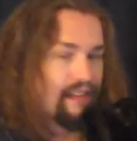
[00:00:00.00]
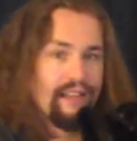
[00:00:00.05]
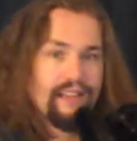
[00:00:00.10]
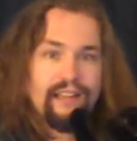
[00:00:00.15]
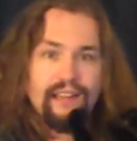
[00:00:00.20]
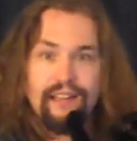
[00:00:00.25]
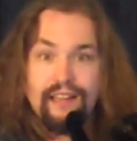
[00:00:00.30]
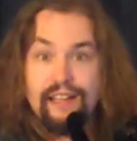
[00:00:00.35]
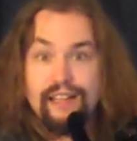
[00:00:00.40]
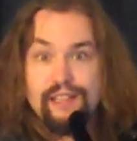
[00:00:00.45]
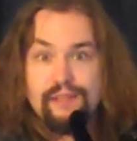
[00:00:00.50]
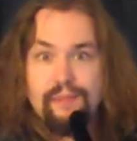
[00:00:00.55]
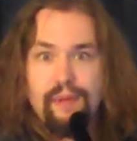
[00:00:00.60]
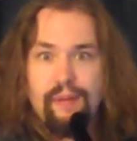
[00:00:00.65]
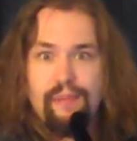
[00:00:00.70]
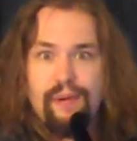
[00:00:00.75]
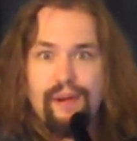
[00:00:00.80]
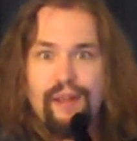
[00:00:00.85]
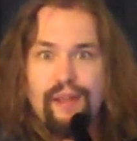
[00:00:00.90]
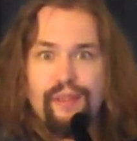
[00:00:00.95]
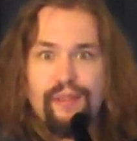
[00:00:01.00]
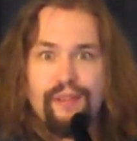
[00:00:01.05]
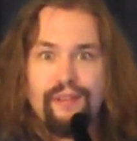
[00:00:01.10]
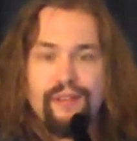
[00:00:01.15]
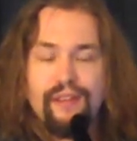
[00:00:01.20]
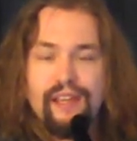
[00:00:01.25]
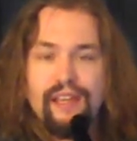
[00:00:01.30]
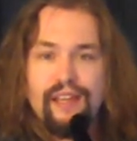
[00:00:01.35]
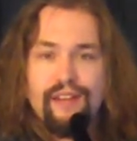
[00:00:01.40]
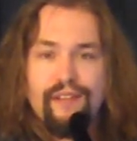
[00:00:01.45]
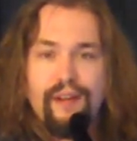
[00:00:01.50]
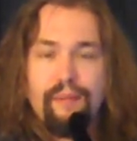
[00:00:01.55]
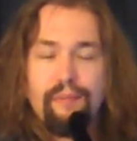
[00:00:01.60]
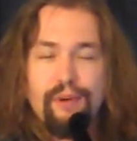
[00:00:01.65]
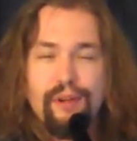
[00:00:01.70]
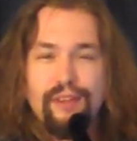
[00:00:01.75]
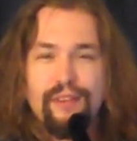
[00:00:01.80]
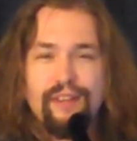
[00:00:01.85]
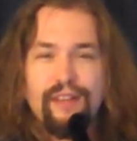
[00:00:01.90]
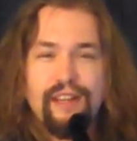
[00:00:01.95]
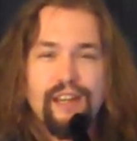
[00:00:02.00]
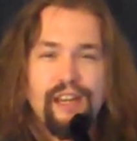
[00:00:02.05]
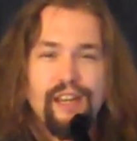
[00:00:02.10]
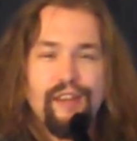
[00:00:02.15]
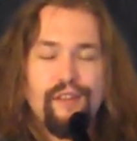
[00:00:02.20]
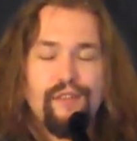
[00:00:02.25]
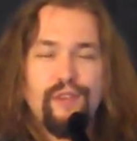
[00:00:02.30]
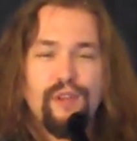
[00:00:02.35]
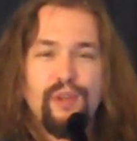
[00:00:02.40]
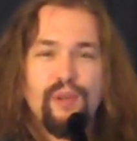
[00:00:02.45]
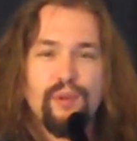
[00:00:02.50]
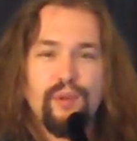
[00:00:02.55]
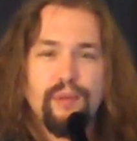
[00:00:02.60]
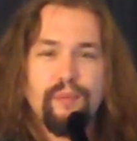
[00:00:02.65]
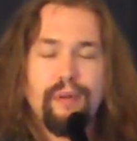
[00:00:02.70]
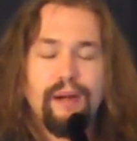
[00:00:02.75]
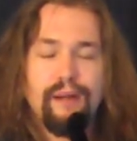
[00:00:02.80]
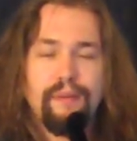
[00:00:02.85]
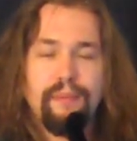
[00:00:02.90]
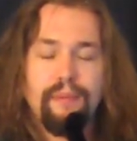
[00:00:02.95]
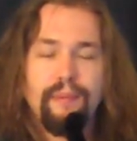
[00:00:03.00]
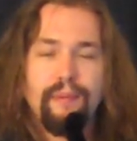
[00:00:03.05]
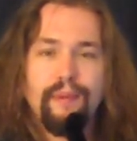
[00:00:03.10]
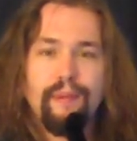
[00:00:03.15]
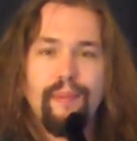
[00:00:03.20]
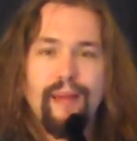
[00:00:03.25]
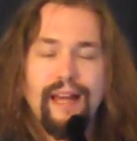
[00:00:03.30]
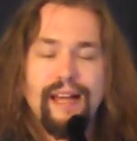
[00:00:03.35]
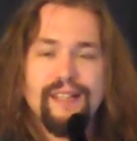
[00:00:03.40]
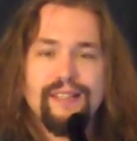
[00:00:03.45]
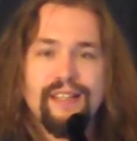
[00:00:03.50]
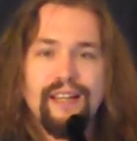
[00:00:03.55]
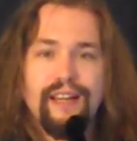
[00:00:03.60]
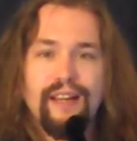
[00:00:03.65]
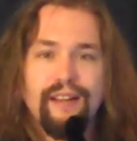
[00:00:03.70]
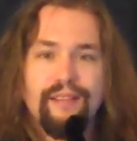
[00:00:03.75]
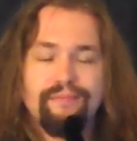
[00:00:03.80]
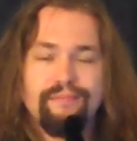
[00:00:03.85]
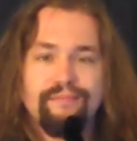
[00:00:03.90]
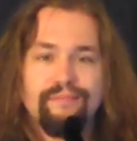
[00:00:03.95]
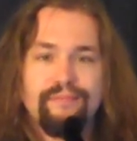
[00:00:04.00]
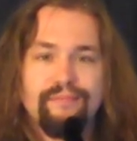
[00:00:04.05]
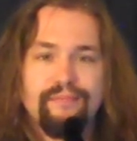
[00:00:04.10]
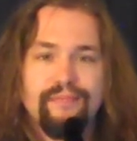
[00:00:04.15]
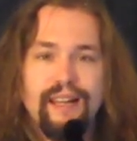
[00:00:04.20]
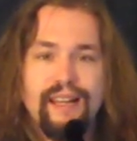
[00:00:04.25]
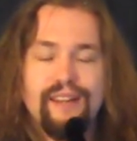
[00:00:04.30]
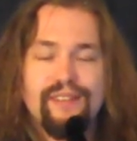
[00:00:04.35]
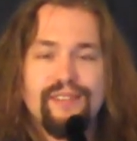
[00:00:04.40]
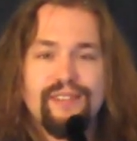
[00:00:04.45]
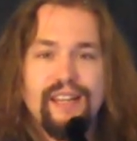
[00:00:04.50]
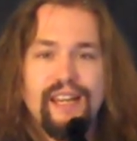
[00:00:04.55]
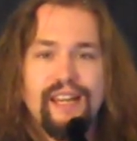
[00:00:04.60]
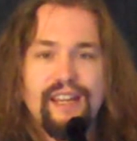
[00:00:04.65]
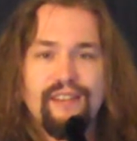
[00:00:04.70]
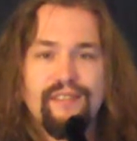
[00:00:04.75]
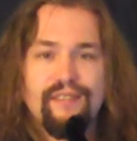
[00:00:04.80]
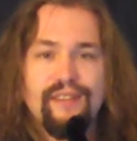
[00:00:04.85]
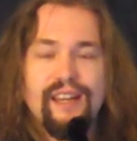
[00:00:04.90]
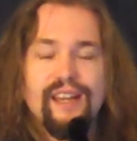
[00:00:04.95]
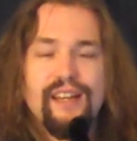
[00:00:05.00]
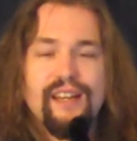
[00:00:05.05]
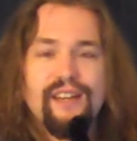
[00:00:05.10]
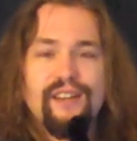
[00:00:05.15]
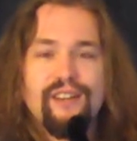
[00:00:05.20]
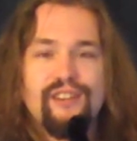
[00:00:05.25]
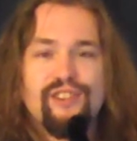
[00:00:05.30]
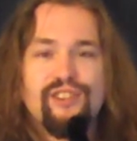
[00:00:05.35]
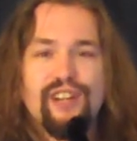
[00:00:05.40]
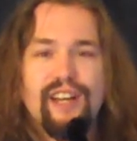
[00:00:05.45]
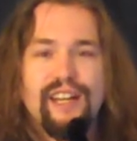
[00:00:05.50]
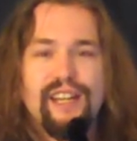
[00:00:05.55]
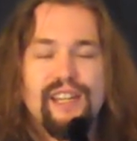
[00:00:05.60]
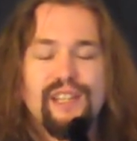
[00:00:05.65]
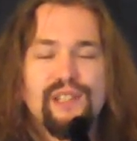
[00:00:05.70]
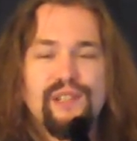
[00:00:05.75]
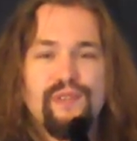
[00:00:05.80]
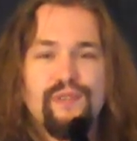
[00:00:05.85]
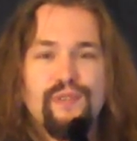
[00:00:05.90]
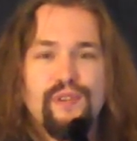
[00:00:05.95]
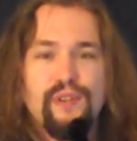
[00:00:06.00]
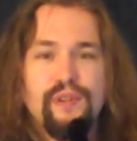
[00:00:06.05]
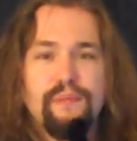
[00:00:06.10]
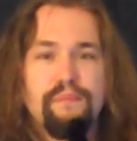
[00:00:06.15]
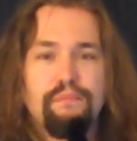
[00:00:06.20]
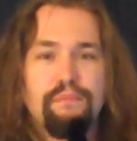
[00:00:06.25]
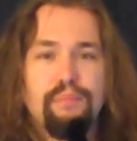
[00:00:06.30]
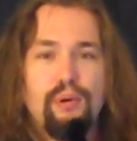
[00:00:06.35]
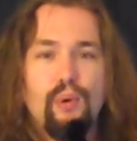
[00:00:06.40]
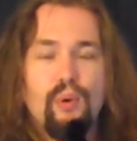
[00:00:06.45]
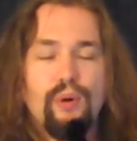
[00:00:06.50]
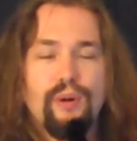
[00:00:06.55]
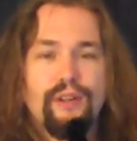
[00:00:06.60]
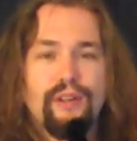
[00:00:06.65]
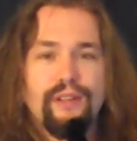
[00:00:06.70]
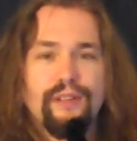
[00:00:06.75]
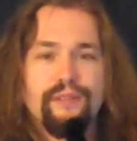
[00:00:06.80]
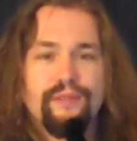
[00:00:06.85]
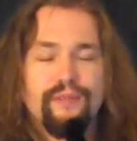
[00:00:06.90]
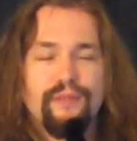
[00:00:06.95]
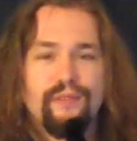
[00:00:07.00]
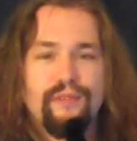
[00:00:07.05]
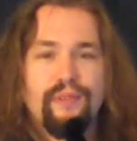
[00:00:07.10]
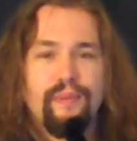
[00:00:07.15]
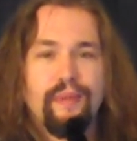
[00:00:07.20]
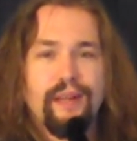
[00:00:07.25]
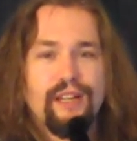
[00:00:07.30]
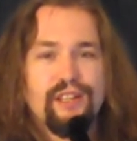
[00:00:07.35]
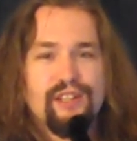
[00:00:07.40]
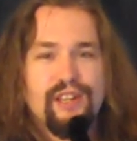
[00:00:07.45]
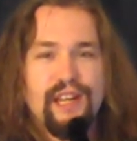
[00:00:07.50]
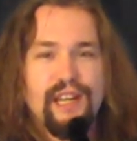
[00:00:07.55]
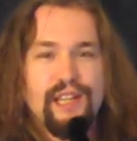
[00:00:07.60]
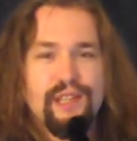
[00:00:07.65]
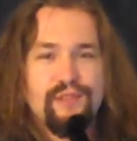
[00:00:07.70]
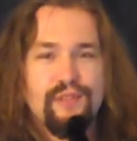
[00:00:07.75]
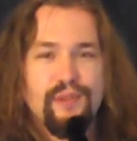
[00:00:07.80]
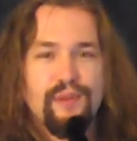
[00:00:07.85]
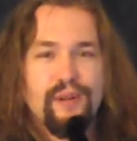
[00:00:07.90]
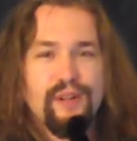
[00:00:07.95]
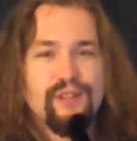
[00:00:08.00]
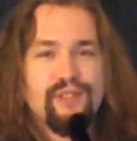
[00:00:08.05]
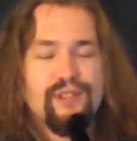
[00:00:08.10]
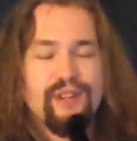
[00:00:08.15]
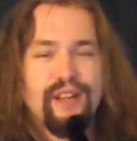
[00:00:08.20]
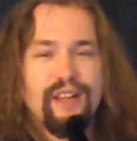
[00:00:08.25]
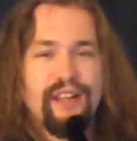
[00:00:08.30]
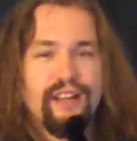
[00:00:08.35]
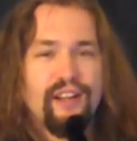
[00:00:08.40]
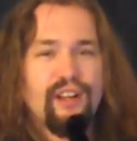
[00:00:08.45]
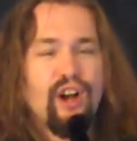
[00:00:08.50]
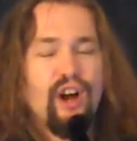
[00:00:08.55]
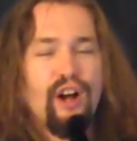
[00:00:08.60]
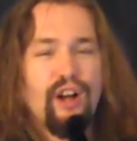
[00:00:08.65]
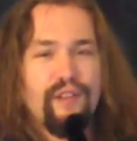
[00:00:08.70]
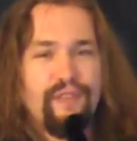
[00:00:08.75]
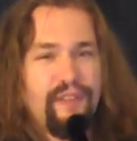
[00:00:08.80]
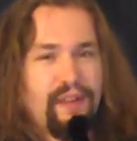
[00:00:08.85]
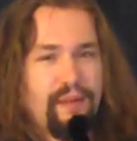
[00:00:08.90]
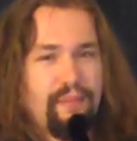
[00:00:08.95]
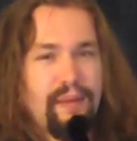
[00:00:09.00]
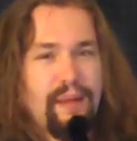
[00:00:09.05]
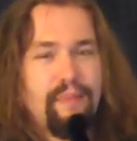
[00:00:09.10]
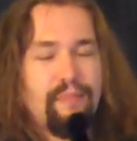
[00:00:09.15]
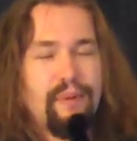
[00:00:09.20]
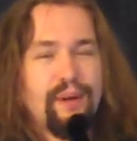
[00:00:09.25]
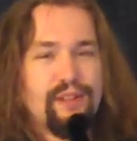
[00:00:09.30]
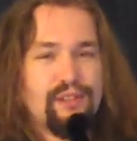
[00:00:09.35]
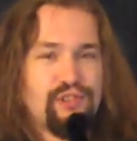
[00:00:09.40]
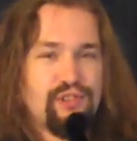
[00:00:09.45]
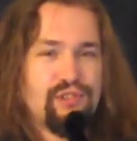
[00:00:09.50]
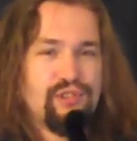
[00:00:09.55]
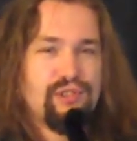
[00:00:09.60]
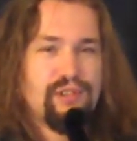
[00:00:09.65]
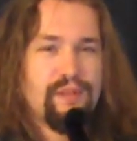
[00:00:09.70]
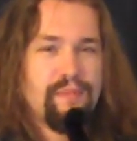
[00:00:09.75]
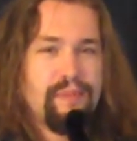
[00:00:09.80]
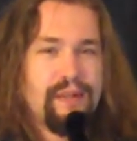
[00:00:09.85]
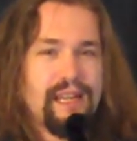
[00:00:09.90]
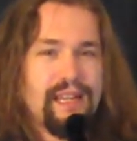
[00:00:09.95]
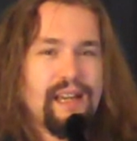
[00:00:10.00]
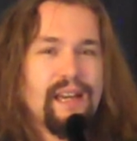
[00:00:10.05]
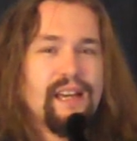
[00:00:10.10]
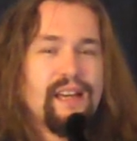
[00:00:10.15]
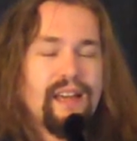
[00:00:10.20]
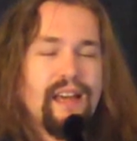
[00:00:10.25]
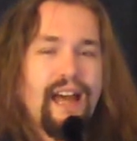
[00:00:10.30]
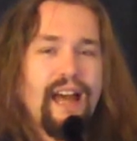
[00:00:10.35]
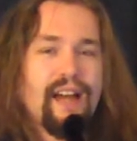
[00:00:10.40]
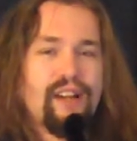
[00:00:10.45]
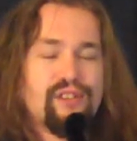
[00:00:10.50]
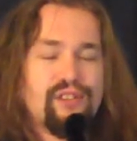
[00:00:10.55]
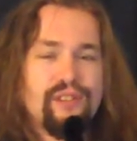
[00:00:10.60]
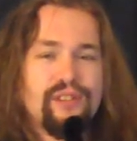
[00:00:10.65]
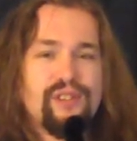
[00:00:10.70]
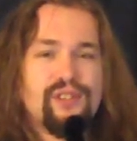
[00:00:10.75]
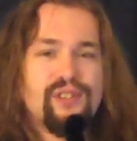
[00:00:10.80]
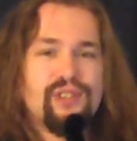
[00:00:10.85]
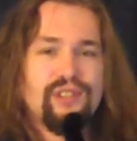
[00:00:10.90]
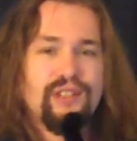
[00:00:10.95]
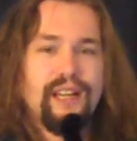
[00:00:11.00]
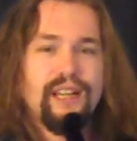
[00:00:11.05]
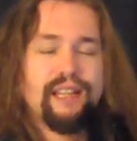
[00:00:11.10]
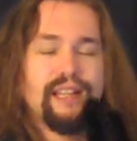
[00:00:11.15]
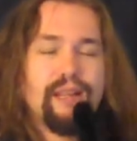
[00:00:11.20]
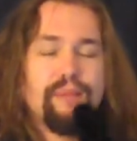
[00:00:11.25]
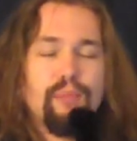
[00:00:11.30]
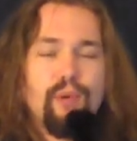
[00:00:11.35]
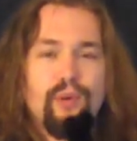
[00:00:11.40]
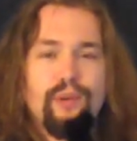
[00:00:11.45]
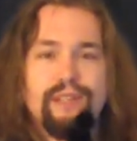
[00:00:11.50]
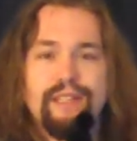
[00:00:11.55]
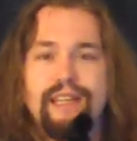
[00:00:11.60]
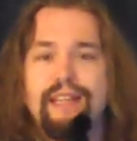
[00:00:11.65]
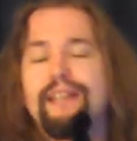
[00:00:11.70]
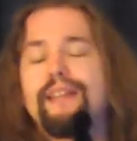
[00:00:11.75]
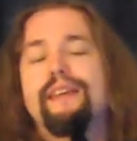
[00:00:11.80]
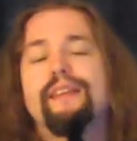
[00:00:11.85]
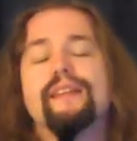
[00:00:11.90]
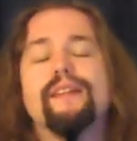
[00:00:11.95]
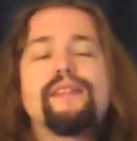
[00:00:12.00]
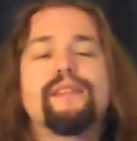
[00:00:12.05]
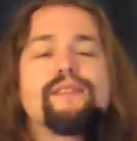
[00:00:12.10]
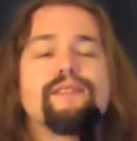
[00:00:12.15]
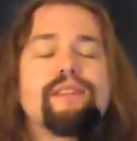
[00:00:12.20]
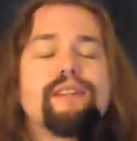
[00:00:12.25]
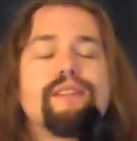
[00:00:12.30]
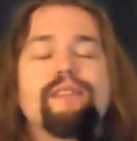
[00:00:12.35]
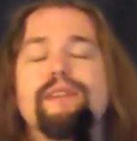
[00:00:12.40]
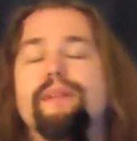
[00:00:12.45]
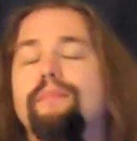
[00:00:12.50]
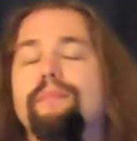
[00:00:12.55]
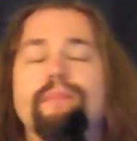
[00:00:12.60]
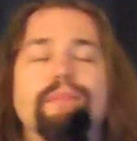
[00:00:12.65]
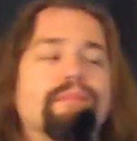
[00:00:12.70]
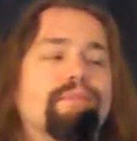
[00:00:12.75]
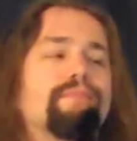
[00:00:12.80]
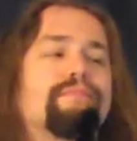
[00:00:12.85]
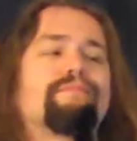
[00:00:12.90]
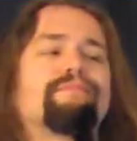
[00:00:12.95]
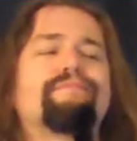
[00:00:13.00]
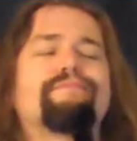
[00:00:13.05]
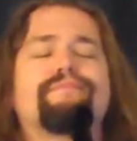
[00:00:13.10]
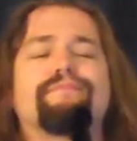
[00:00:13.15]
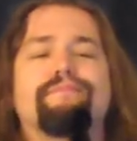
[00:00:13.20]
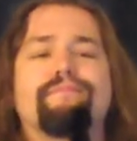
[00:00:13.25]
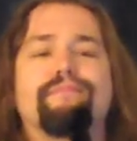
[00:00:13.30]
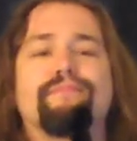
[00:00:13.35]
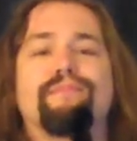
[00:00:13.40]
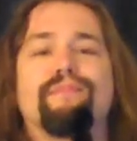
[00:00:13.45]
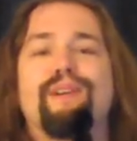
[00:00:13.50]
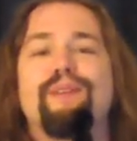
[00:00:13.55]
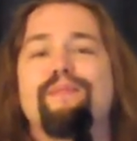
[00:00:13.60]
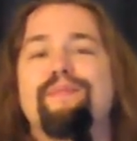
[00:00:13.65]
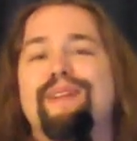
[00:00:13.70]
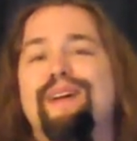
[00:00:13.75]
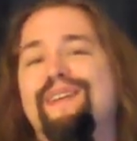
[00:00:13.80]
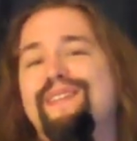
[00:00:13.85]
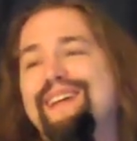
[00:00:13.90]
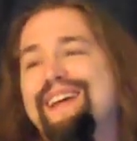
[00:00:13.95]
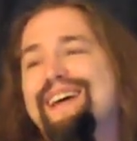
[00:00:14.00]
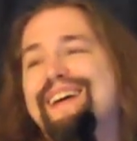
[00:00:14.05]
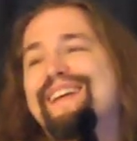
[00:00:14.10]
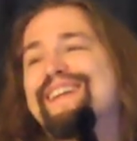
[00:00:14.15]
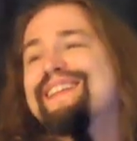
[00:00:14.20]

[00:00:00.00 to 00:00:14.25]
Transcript: He likes my breath. If I breathed in any of you, you'd probably pass out. I just ate Chinese food pork from like a Chinese food restaurant and coffee. My breath should be actually slightly more deadly than the cesium. Well, there we go.